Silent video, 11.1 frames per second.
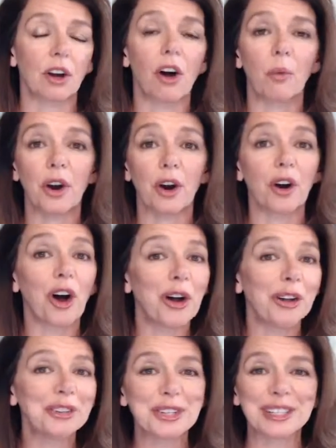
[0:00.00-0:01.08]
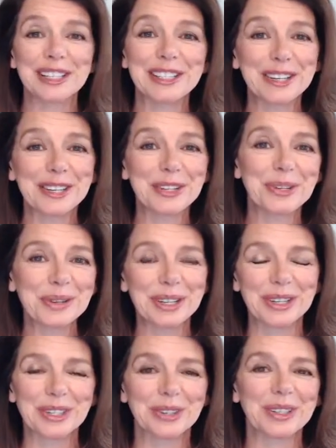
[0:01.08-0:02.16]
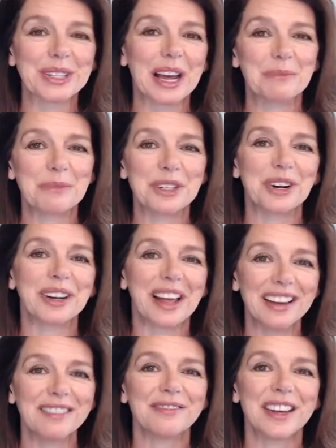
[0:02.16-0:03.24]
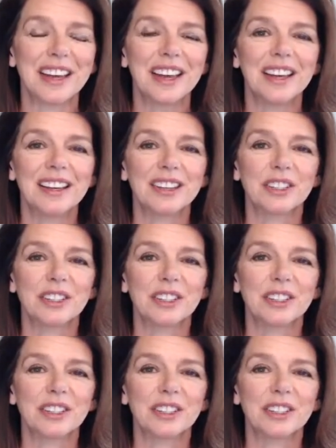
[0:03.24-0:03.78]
We are called to listen to it at certain times in our life. So